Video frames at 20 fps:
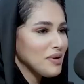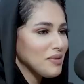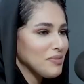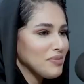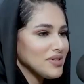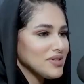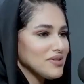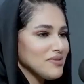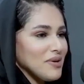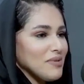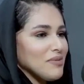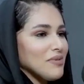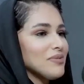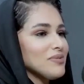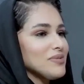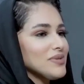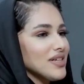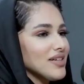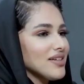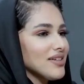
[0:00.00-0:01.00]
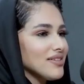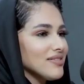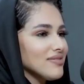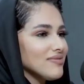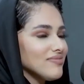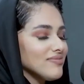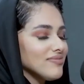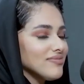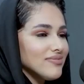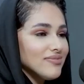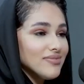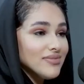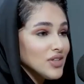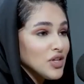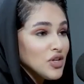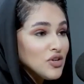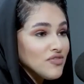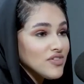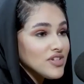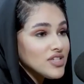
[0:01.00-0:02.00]
the paper to my mom. It's like, the
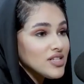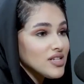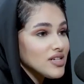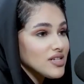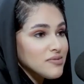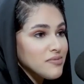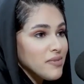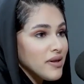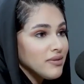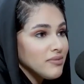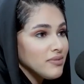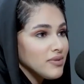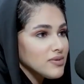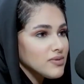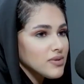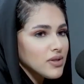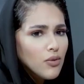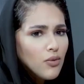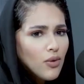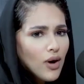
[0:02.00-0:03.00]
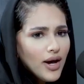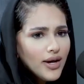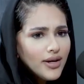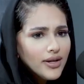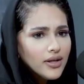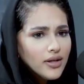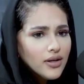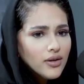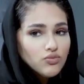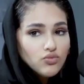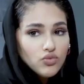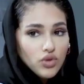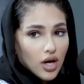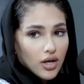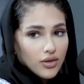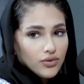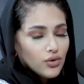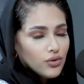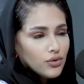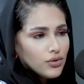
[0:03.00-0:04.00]
university expelled me. It's like, why?
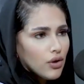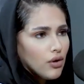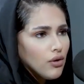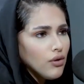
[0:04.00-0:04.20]
I don't